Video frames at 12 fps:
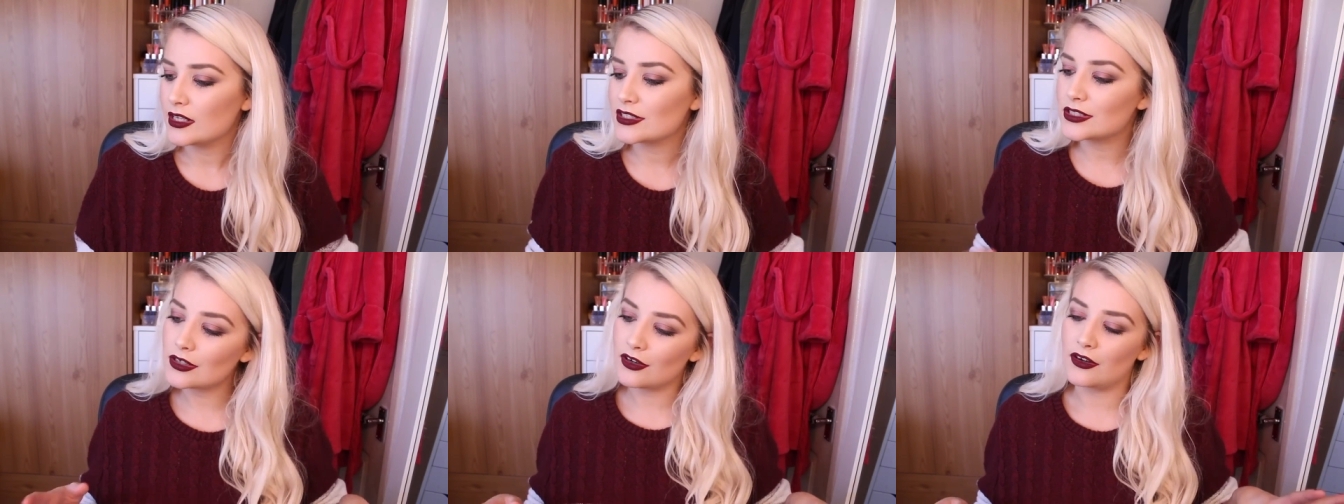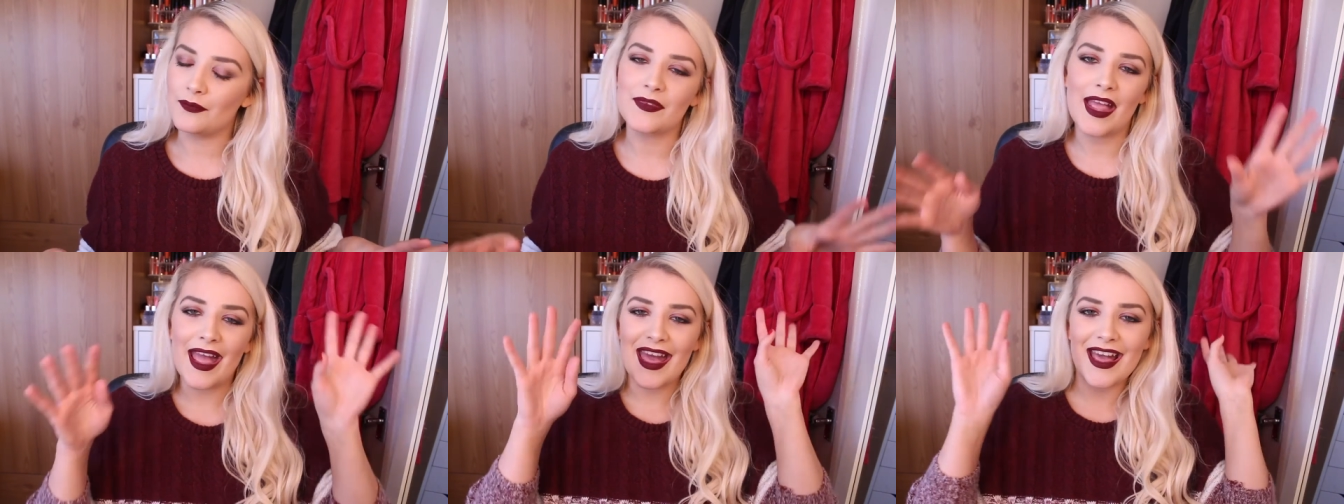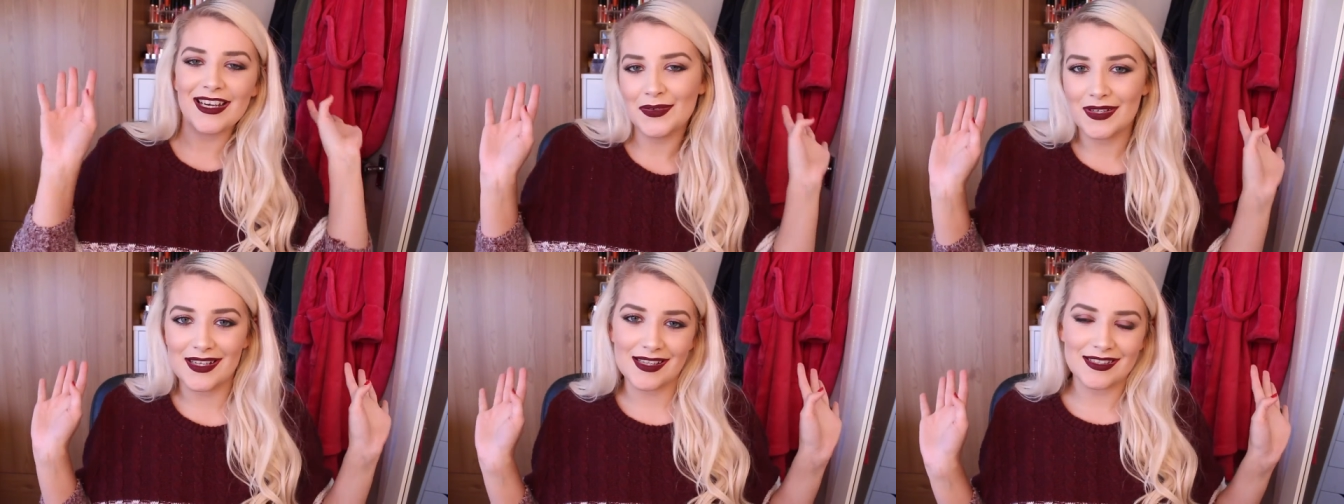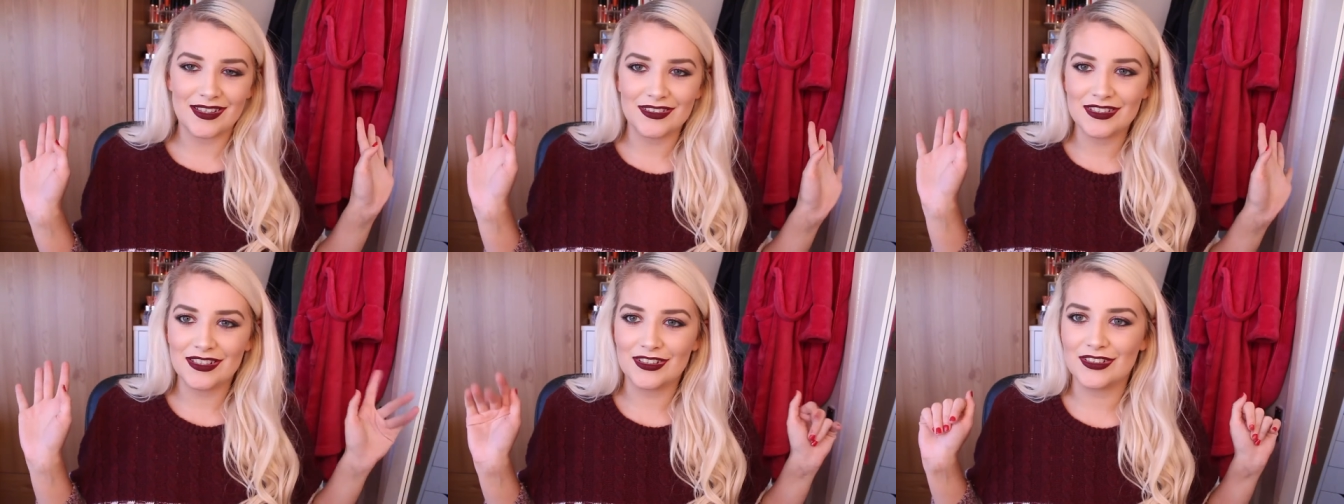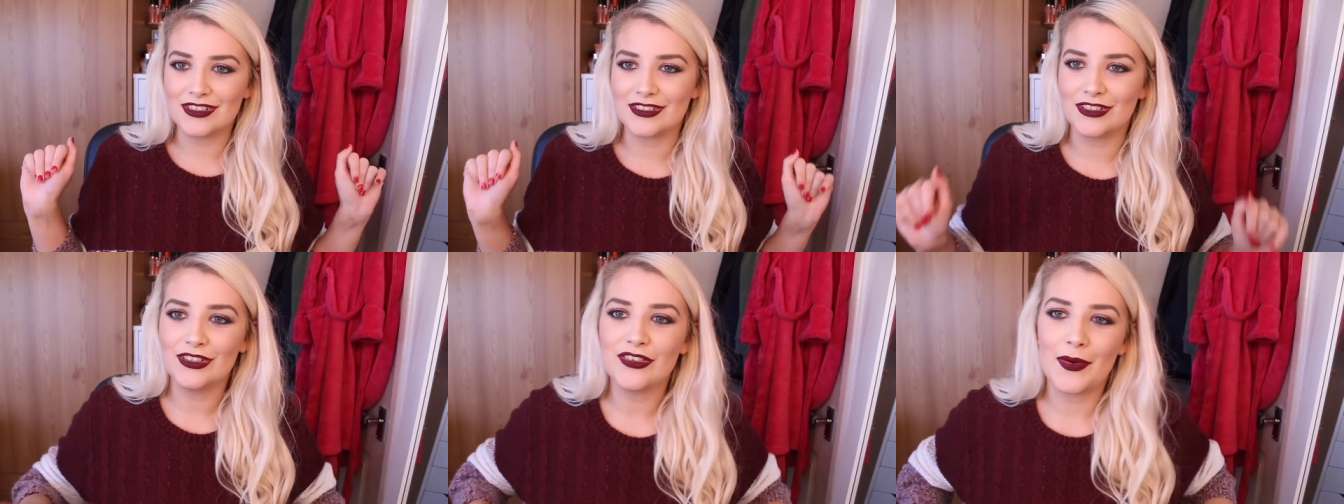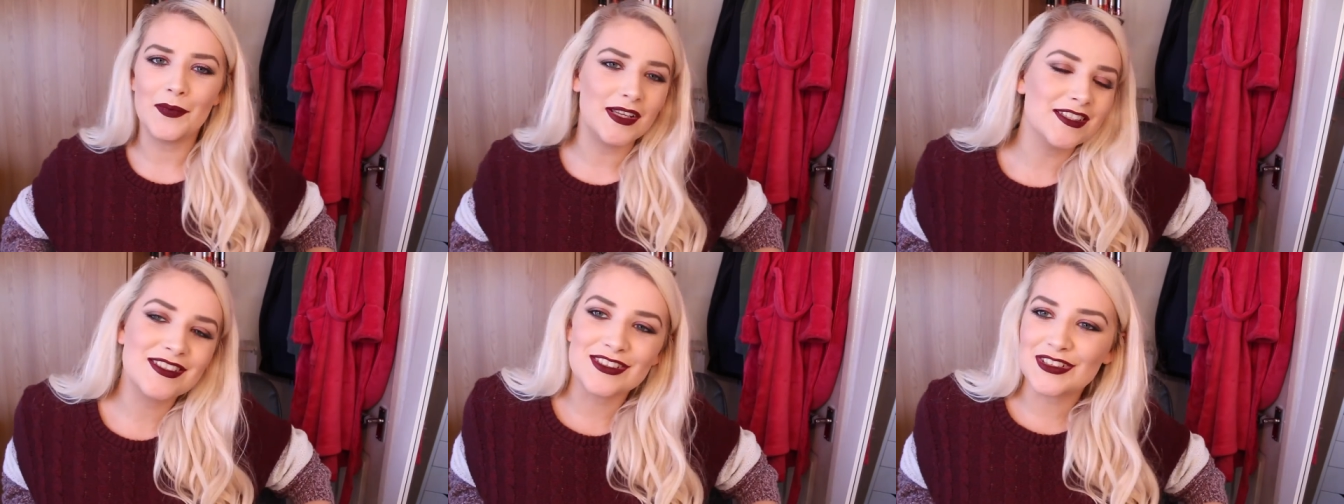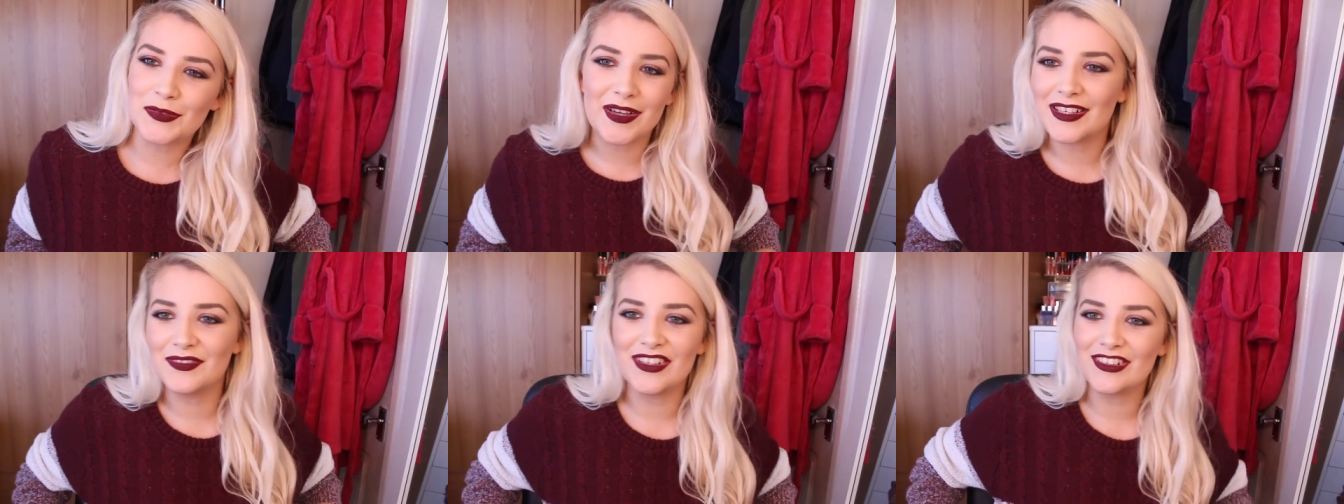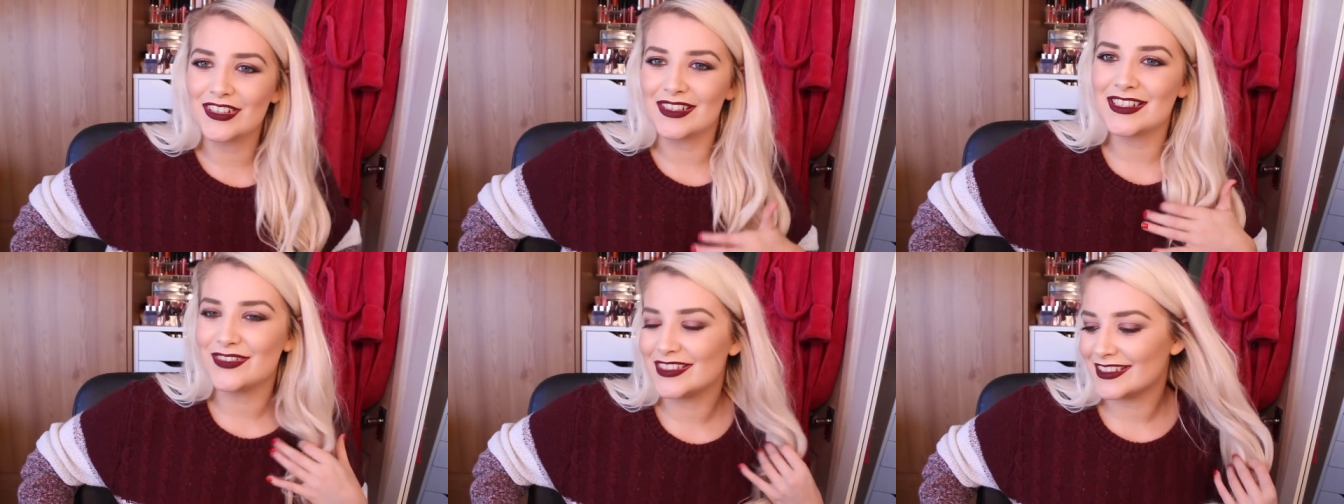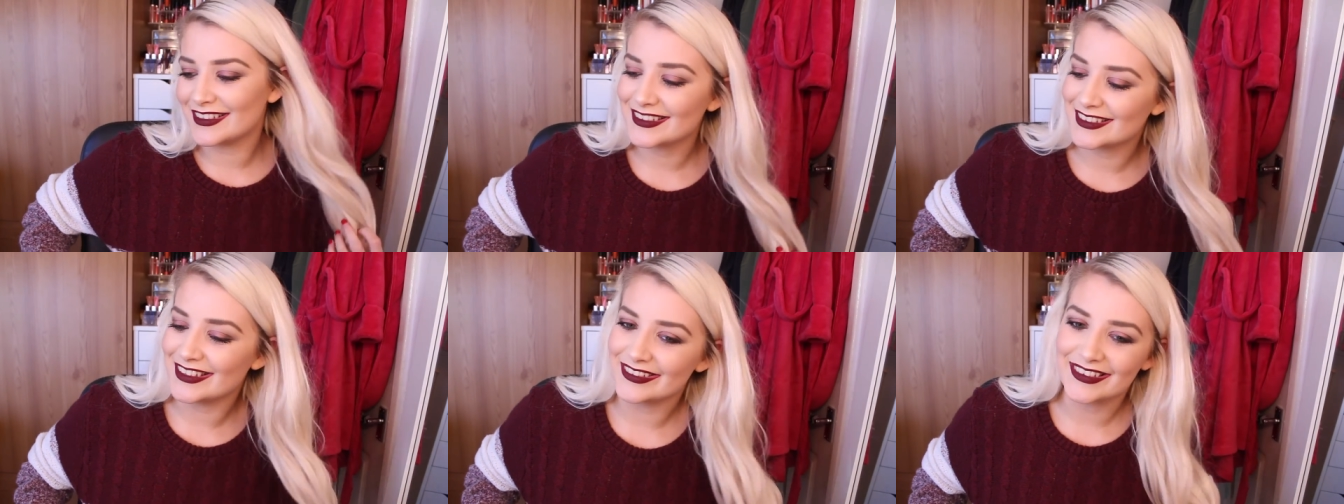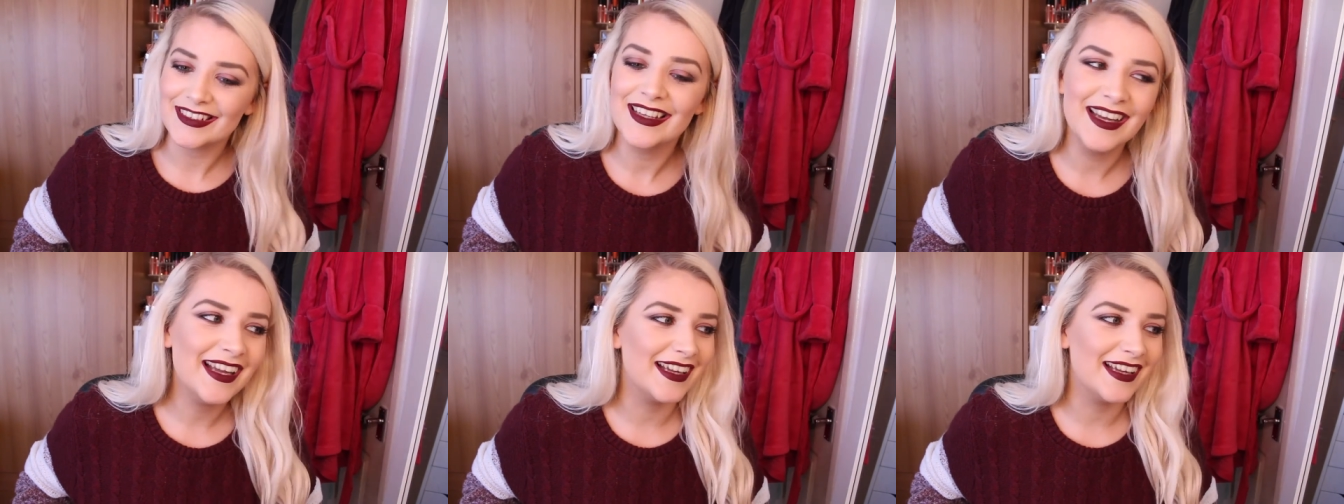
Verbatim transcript: So anyways, on to the good stuff. I'm in such a weird mood to this video, sorry.